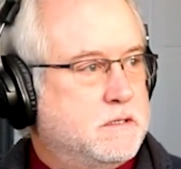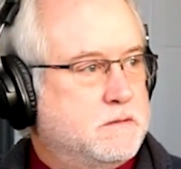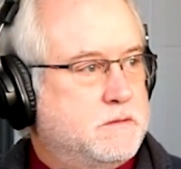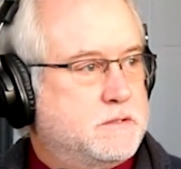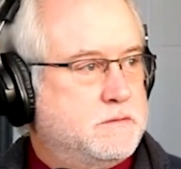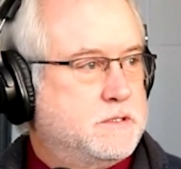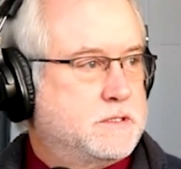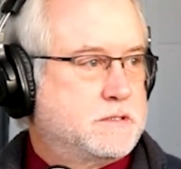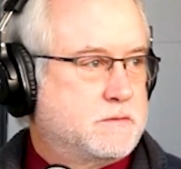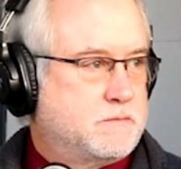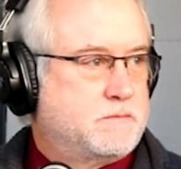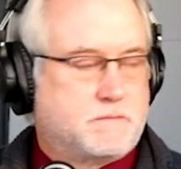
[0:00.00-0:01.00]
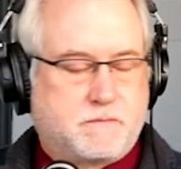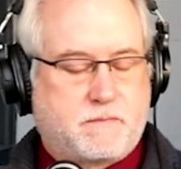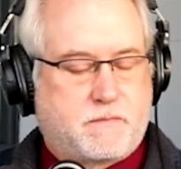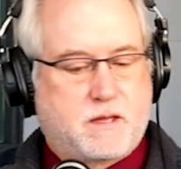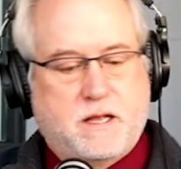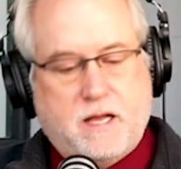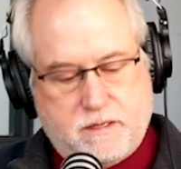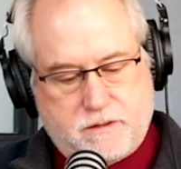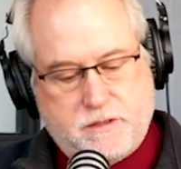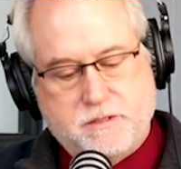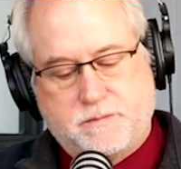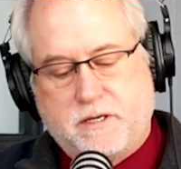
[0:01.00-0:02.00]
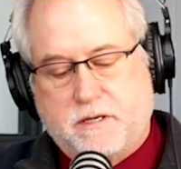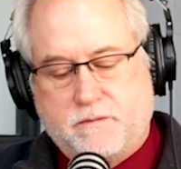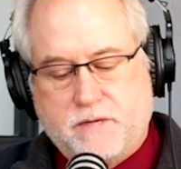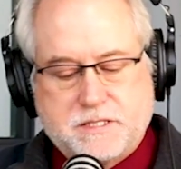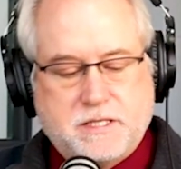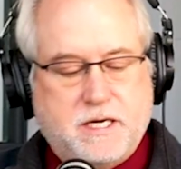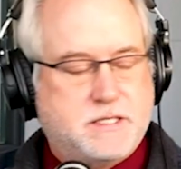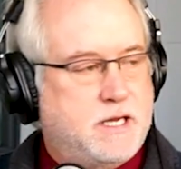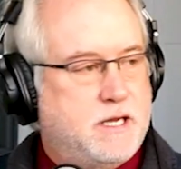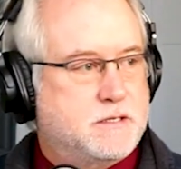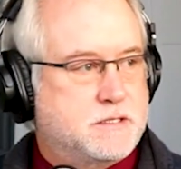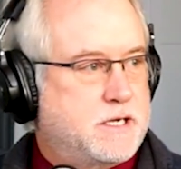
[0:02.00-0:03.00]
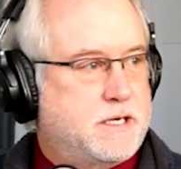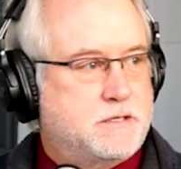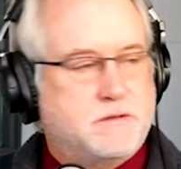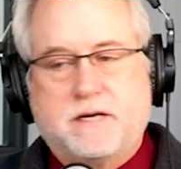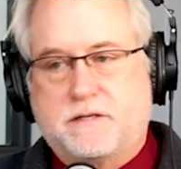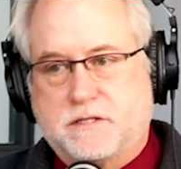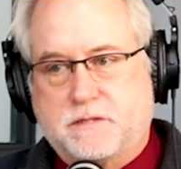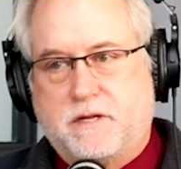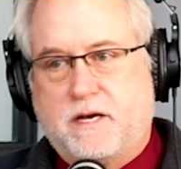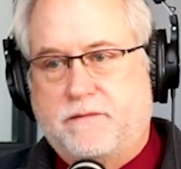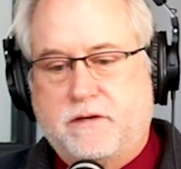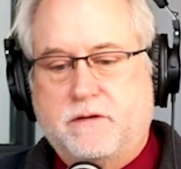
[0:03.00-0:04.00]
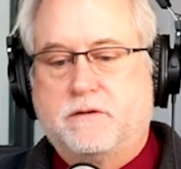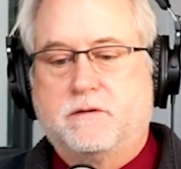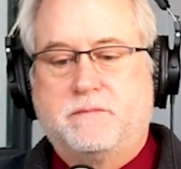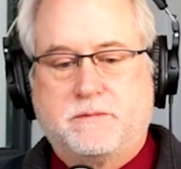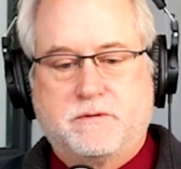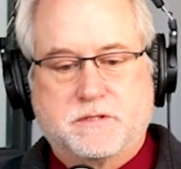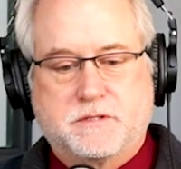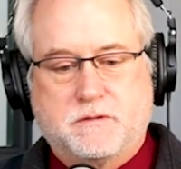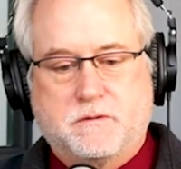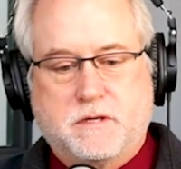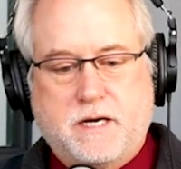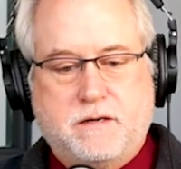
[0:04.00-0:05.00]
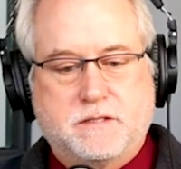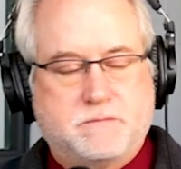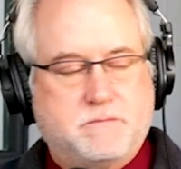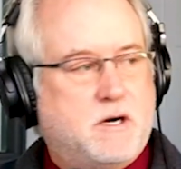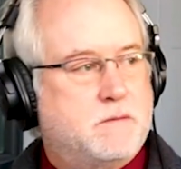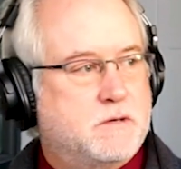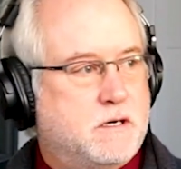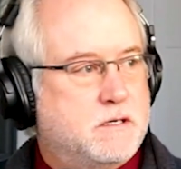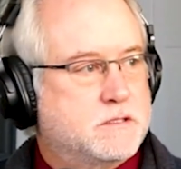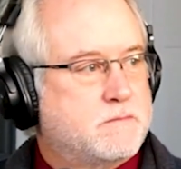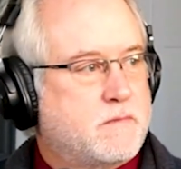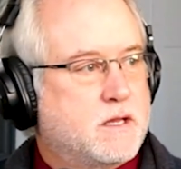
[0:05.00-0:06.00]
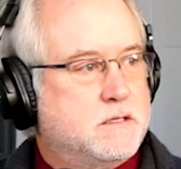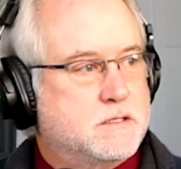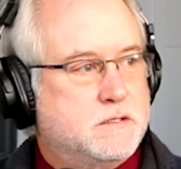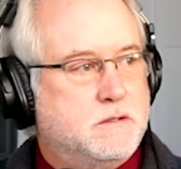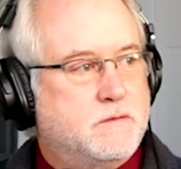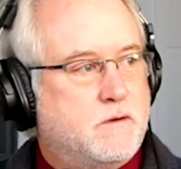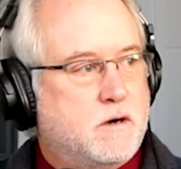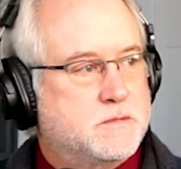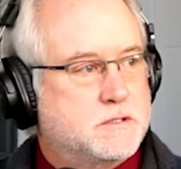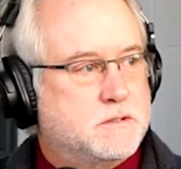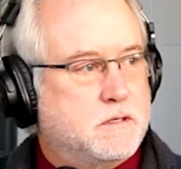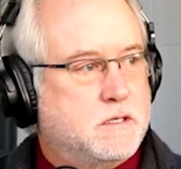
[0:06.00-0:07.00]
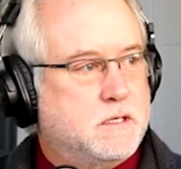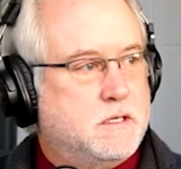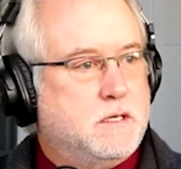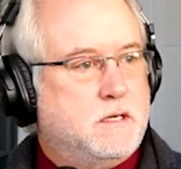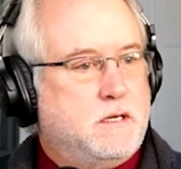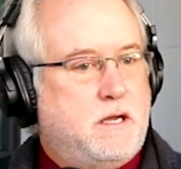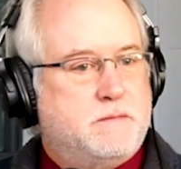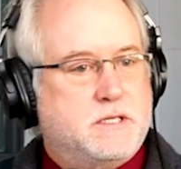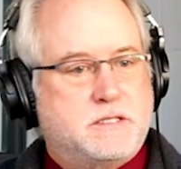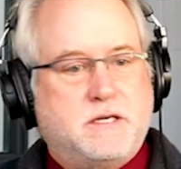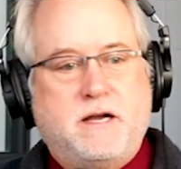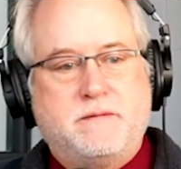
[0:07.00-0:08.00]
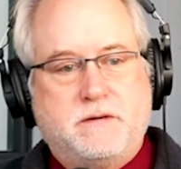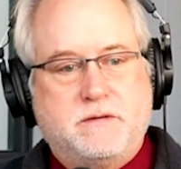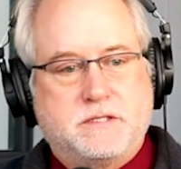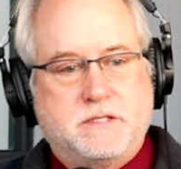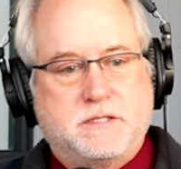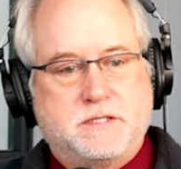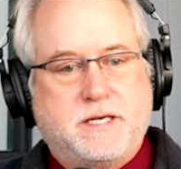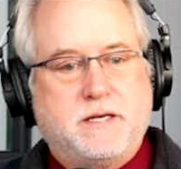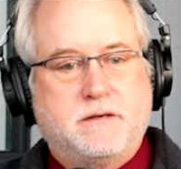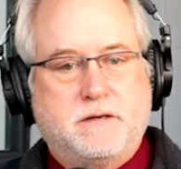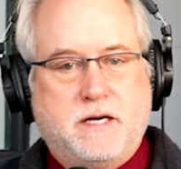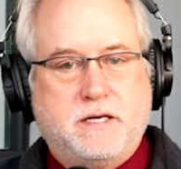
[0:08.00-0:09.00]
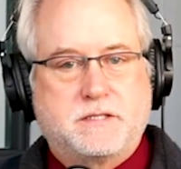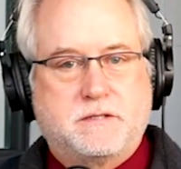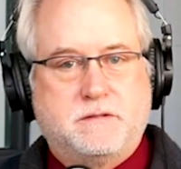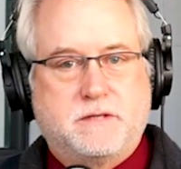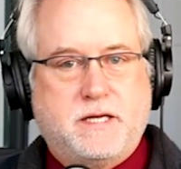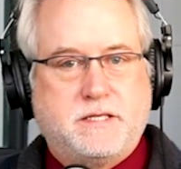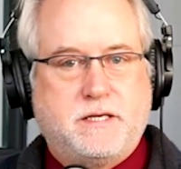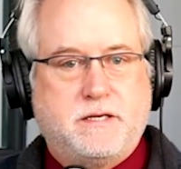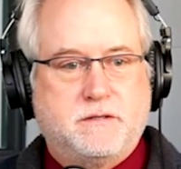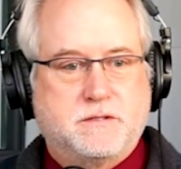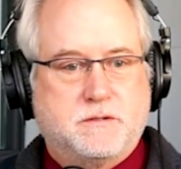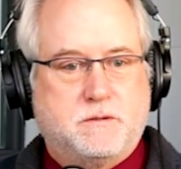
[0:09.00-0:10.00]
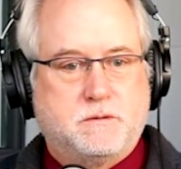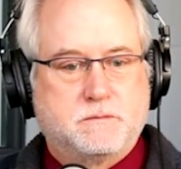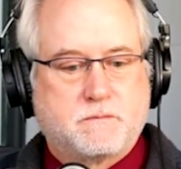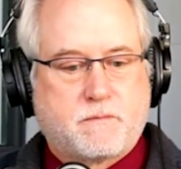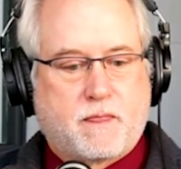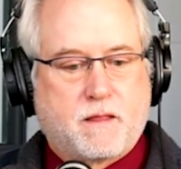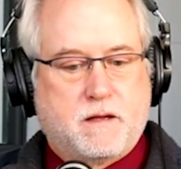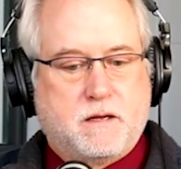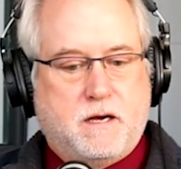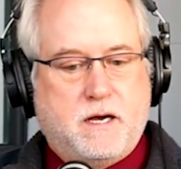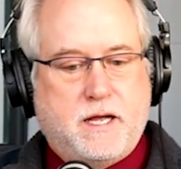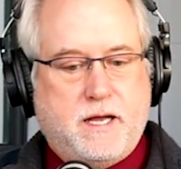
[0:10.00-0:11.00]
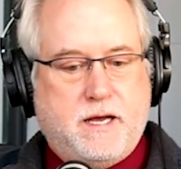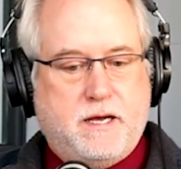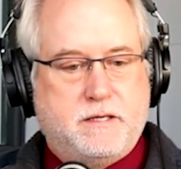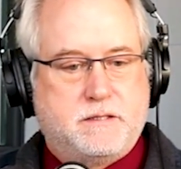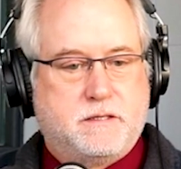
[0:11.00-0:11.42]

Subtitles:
which was used to be on the west side of town. It's like a Tractor Supply. If you don't know Big Blue Store, now it's Baumgar's. So a farm store. And by the time I was a senior in high school at 18 years old, I had